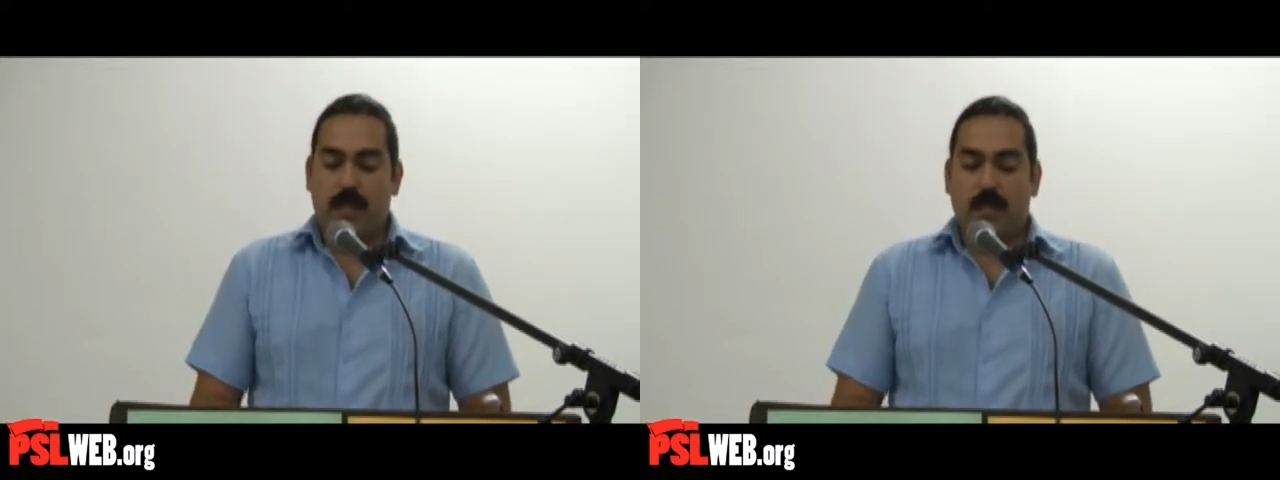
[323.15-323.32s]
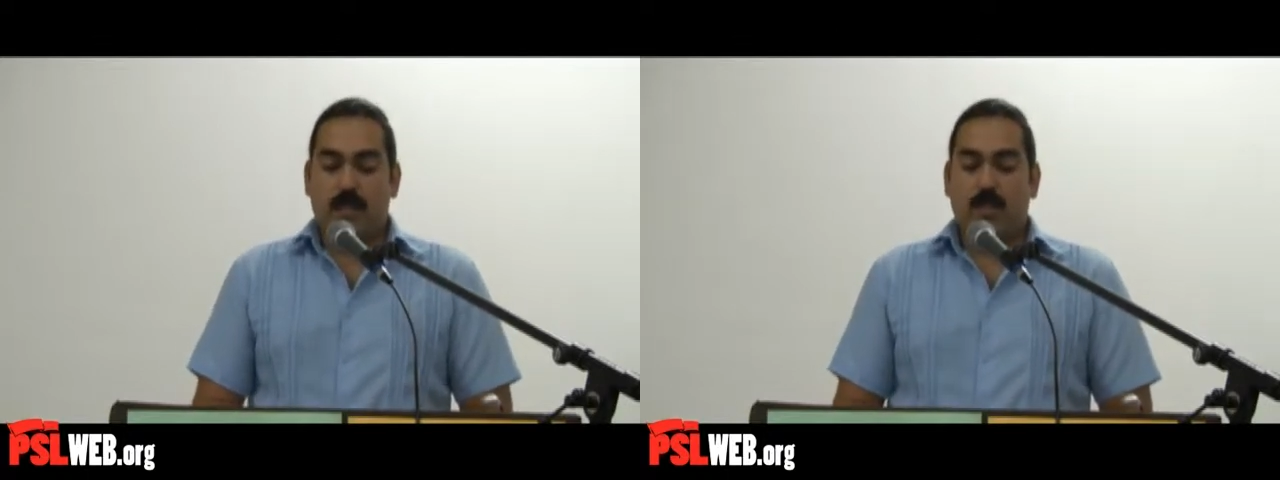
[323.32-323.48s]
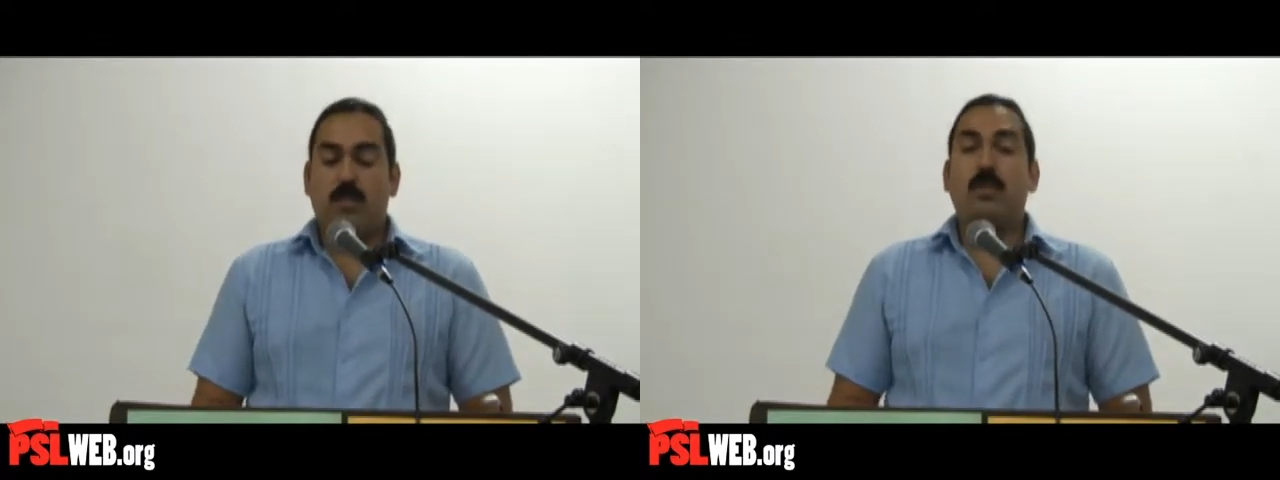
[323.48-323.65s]

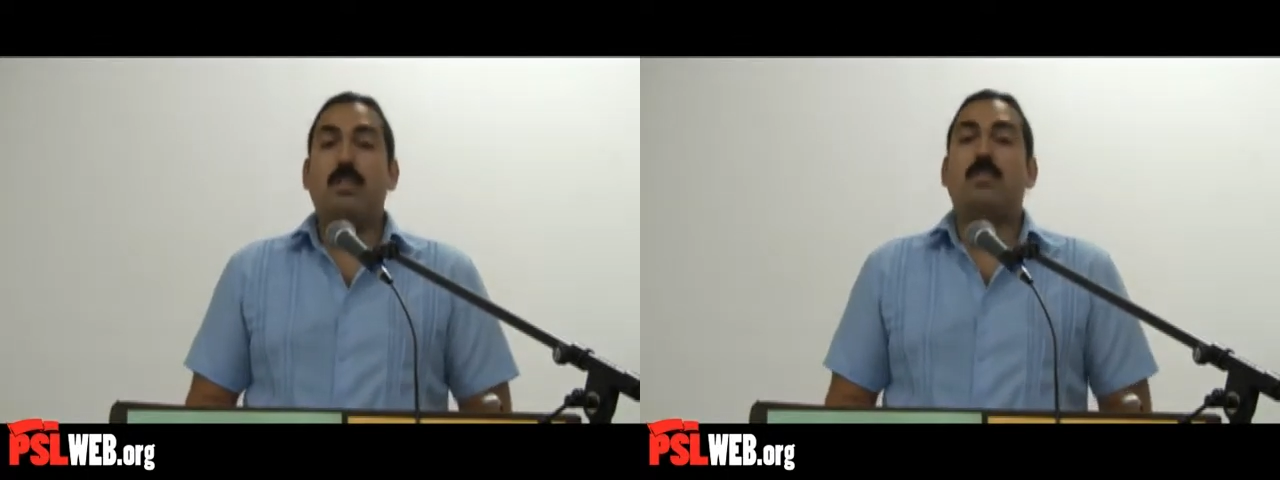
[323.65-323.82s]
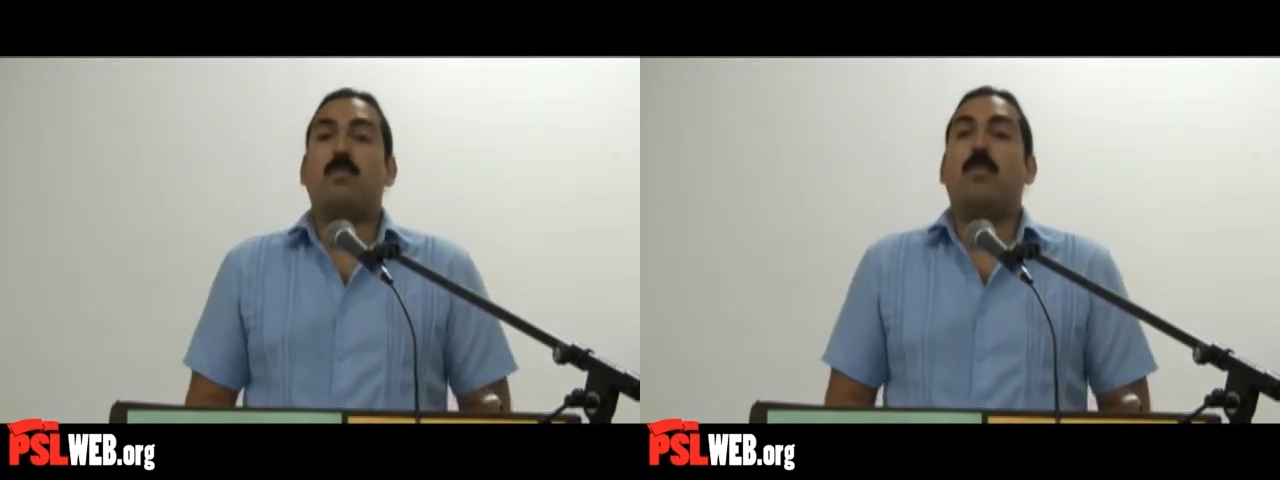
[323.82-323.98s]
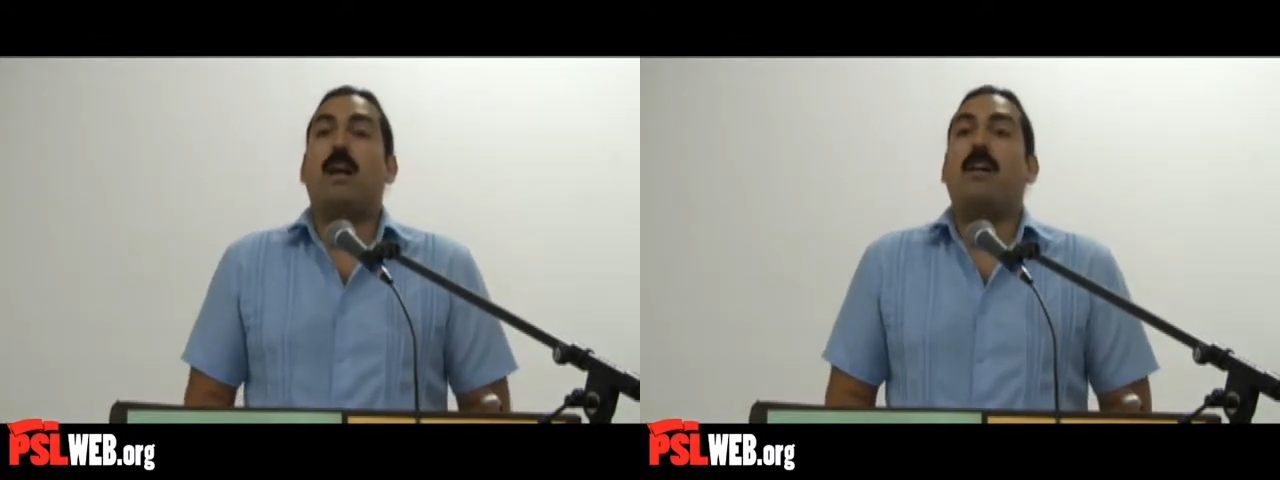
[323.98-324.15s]
that the
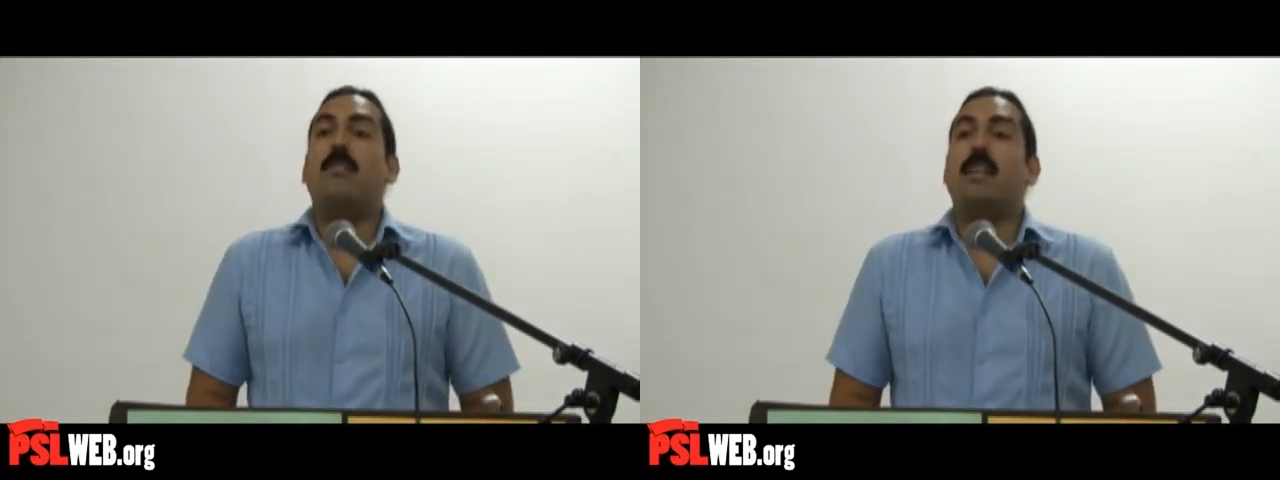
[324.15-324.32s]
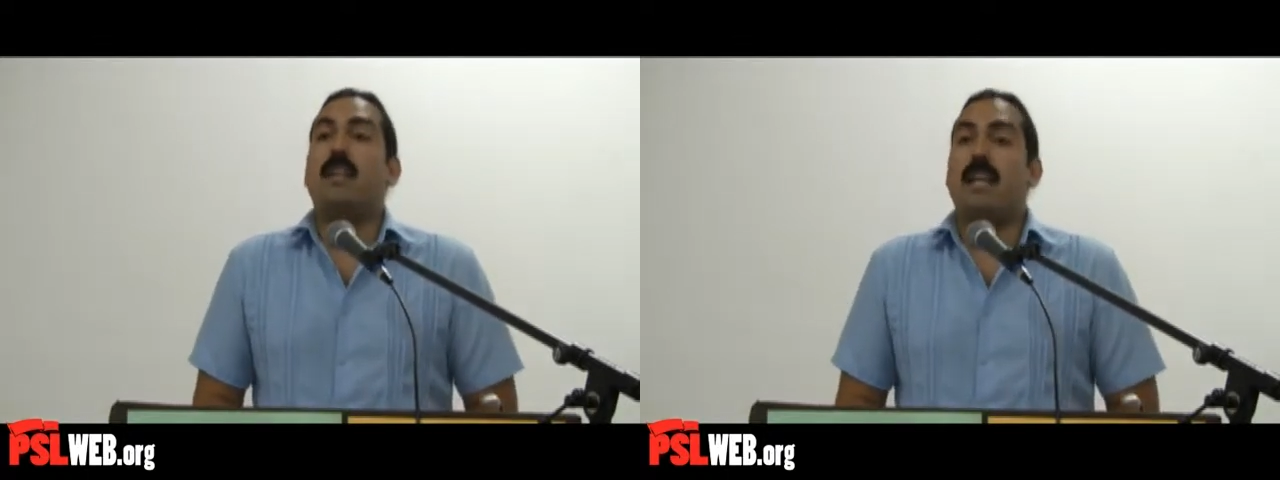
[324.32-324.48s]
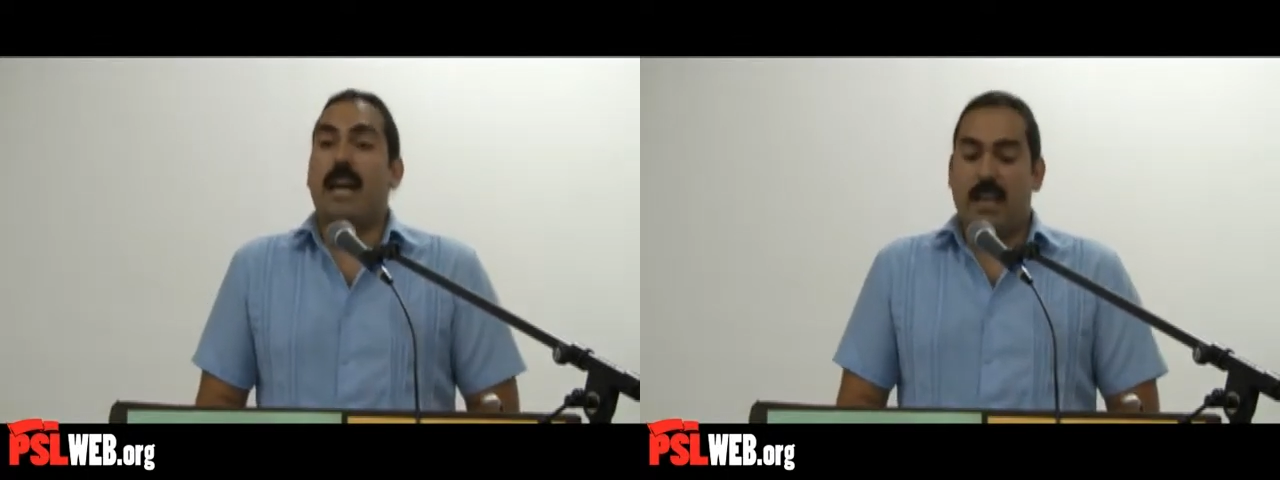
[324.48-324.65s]
students were
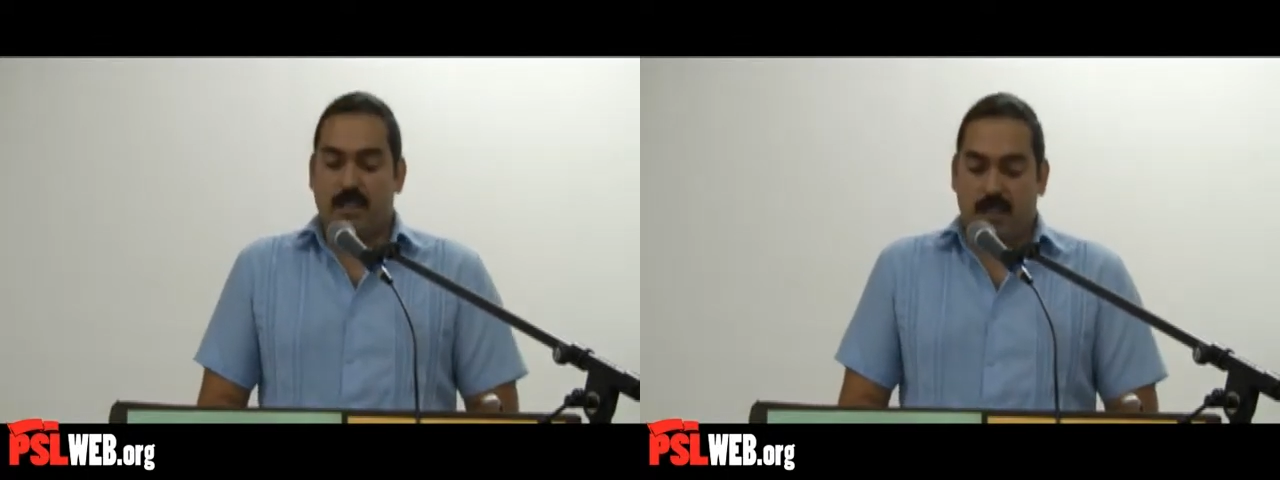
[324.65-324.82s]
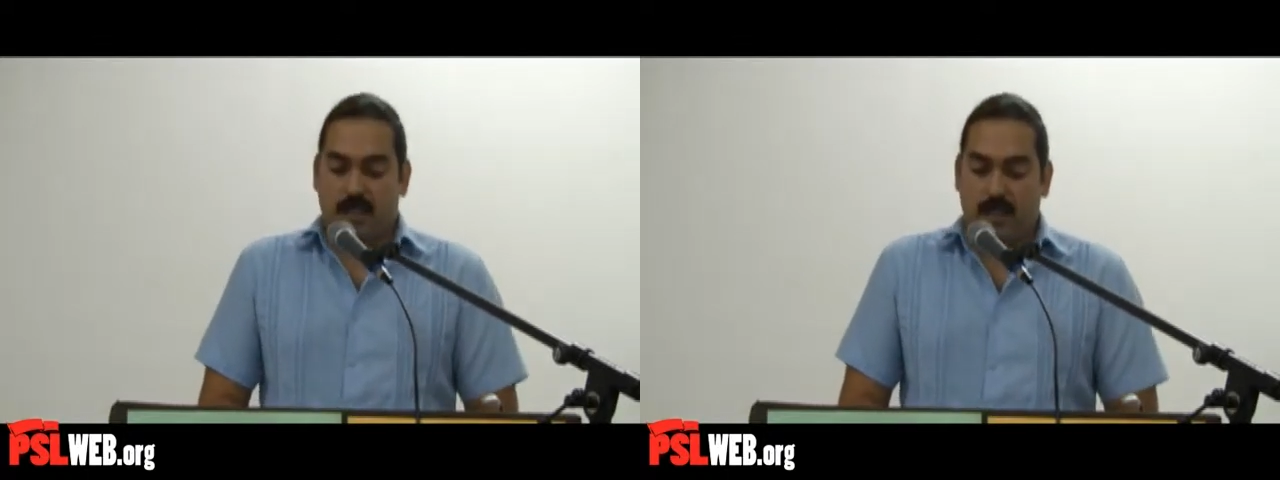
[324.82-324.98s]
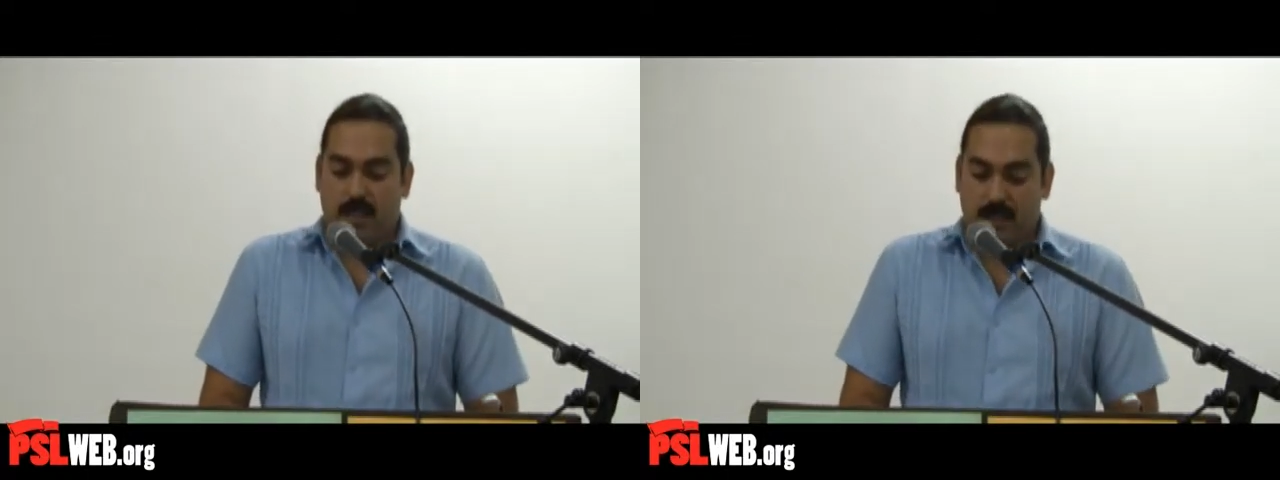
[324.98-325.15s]
outside
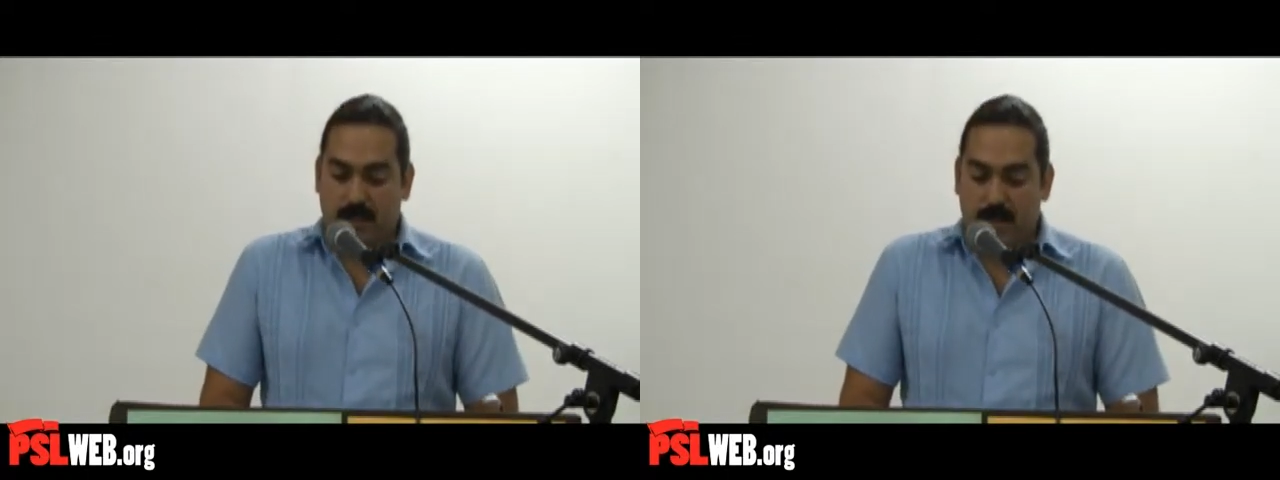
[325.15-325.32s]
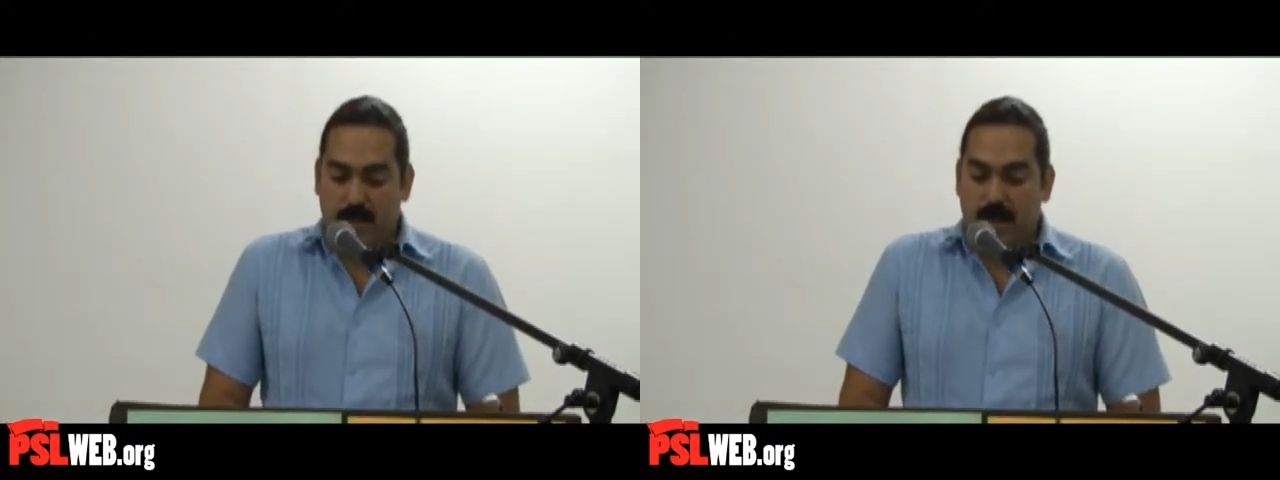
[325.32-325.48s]
agitators,